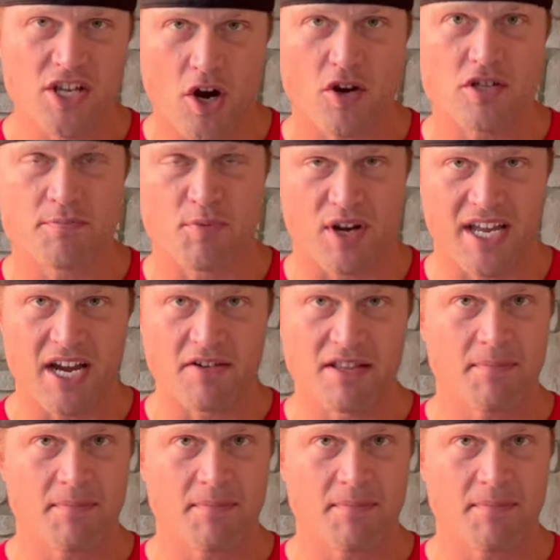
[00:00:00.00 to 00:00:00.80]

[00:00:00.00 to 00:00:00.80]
yards per carry.